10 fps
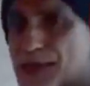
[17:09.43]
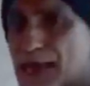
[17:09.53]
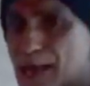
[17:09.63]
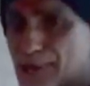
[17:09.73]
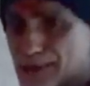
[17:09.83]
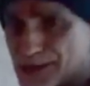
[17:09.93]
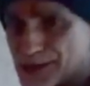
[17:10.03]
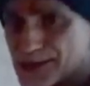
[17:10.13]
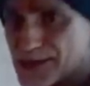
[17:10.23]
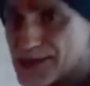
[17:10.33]
the
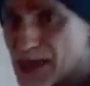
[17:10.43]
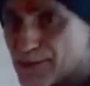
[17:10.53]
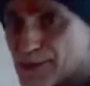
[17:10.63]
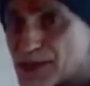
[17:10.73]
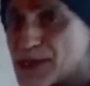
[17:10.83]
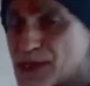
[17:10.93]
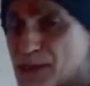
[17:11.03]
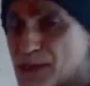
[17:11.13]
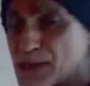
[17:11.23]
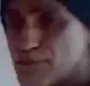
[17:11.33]
apis. The apis
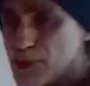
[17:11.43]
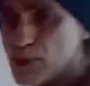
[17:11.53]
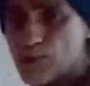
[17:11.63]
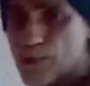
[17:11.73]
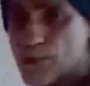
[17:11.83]
is the bull.